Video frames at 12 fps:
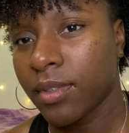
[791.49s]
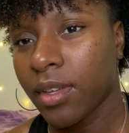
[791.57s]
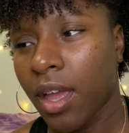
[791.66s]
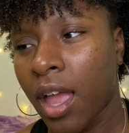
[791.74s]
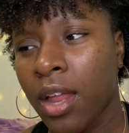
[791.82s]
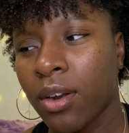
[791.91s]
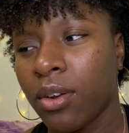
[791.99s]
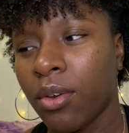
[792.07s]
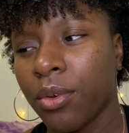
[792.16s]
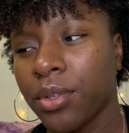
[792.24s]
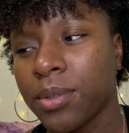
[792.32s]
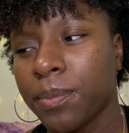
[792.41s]
I don't know,
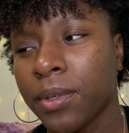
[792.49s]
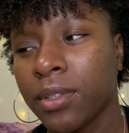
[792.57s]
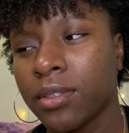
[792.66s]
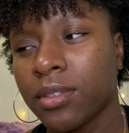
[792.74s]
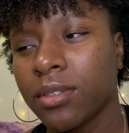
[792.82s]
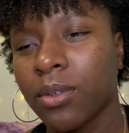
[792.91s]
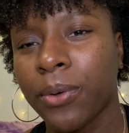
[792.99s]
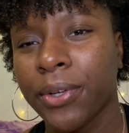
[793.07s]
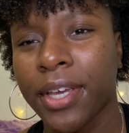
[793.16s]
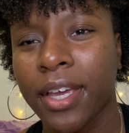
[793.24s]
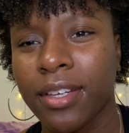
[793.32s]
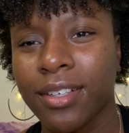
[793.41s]
it smells
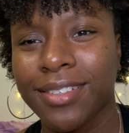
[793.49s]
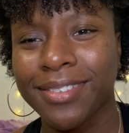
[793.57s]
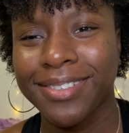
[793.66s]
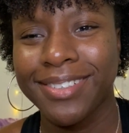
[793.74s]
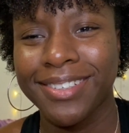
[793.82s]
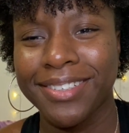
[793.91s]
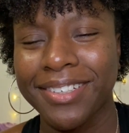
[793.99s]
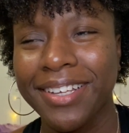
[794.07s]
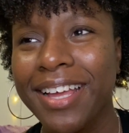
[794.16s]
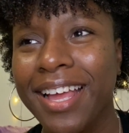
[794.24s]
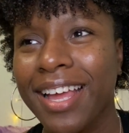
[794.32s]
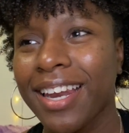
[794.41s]
organic.
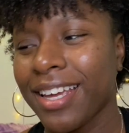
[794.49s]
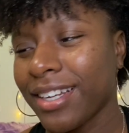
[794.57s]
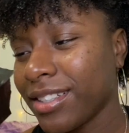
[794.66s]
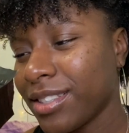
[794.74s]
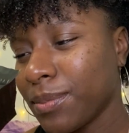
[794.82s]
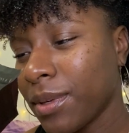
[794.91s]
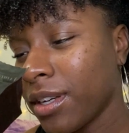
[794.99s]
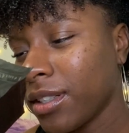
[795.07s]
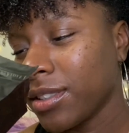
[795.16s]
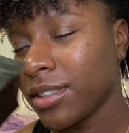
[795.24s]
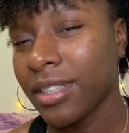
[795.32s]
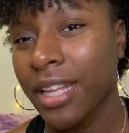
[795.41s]
Like it
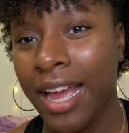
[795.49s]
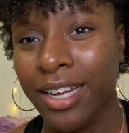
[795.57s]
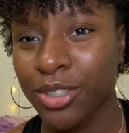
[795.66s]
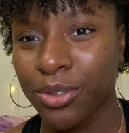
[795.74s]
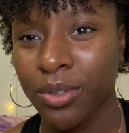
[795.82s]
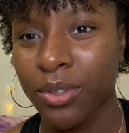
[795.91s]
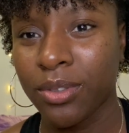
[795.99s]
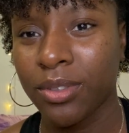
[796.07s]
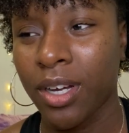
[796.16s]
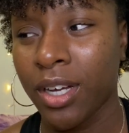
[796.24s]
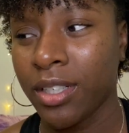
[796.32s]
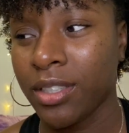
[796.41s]
smells natural,
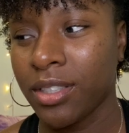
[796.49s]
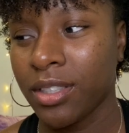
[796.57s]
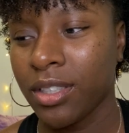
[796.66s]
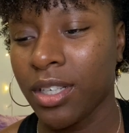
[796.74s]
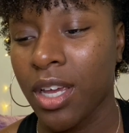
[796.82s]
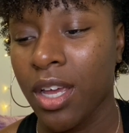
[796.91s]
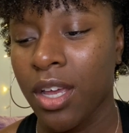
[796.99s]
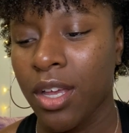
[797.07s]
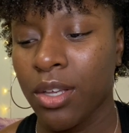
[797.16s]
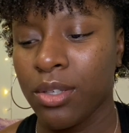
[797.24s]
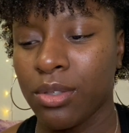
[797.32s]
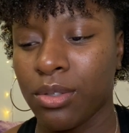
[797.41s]
honestly.
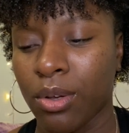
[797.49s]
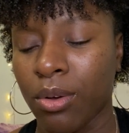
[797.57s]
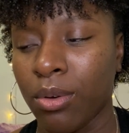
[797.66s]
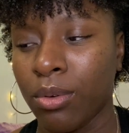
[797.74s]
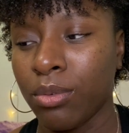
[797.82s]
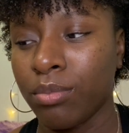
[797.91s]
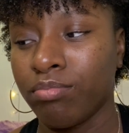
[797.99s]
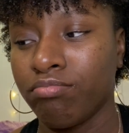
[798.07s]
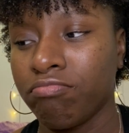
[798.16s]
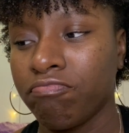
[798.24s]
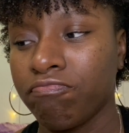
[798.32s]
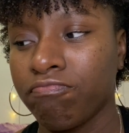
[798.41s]
So
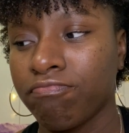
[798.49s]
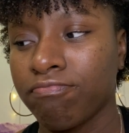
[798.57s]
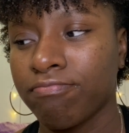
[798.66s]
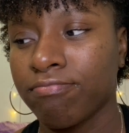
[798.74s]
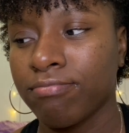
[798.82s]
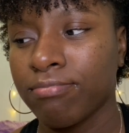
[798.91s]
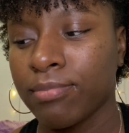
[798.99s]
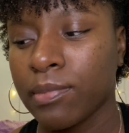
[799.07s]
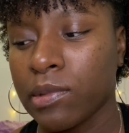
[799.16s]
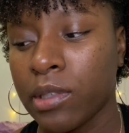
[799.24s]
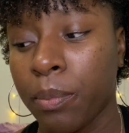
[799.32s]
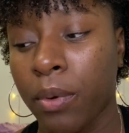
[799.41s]

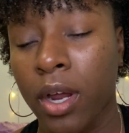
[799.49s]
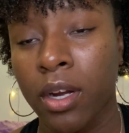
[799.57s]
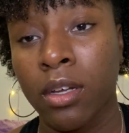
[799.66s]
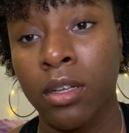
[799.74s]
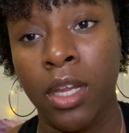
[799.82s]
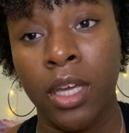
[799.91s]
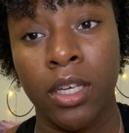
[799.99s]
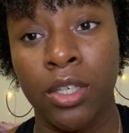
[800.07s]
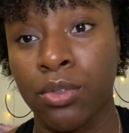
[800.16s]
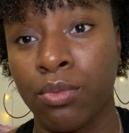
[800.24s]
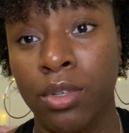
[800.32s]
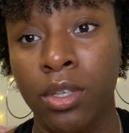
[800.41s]
the product like
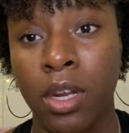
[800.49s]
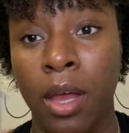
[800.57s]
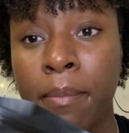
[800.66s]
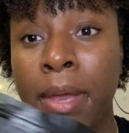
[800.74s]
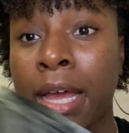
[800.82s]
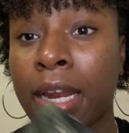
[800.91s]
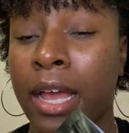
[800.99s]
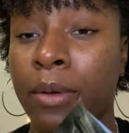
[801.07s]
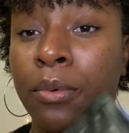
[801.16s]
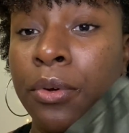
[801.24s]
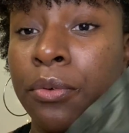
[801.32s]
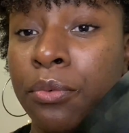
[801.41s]
is really not bad. I
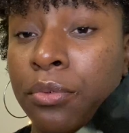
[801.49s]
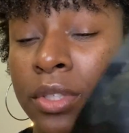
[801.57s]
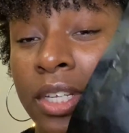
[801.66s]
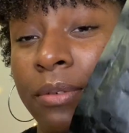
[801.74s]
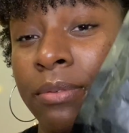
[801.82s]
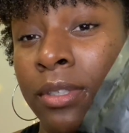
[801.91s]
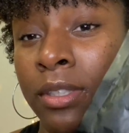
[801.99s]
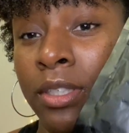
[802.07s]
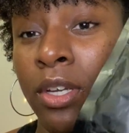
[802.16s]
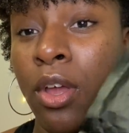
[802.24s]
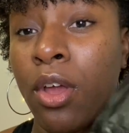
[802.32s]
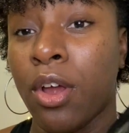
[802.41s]
would
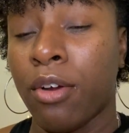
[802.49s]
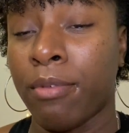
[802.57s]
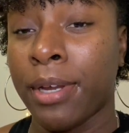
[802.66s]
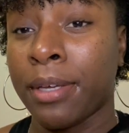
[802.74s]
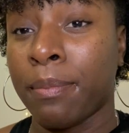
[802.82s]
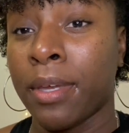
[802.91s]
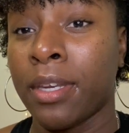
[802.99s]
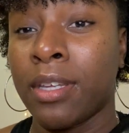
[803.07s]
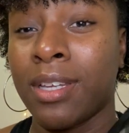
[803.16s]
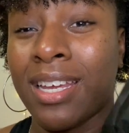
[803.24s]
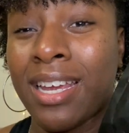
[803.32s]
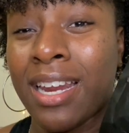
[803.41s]
definitely recommend
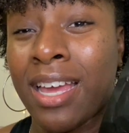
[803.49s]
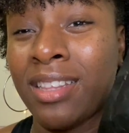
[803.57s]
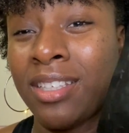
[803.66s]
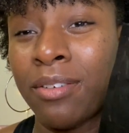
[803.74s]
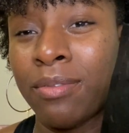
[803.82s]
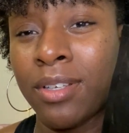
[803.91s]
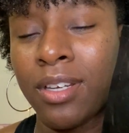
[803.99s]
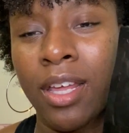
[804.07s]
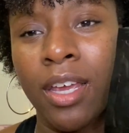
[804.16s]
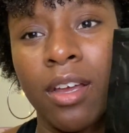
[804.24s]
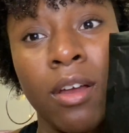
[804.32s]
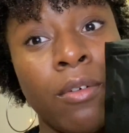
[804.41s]
it, and I'd give it
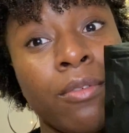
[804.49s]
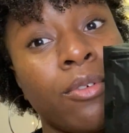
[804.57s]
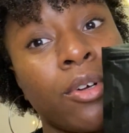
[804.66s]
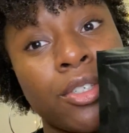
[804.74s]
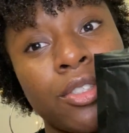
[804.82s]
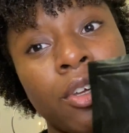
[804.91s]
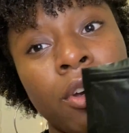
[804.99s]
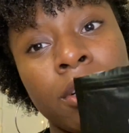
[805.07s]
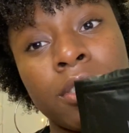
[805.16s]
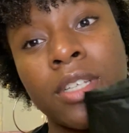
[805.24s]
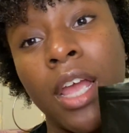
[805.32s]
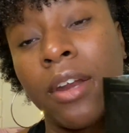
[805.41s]
like a 4
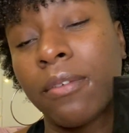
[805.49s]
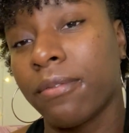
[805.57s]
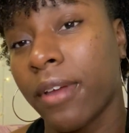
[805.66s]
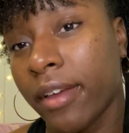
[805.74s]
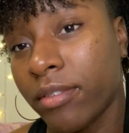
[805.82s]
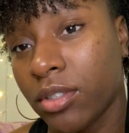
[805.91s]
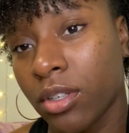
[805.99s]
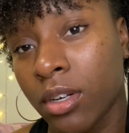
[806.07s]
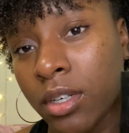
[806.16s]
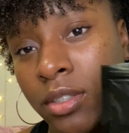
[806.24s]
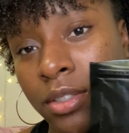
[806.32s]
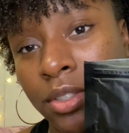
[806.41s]
stars out of 5 stars,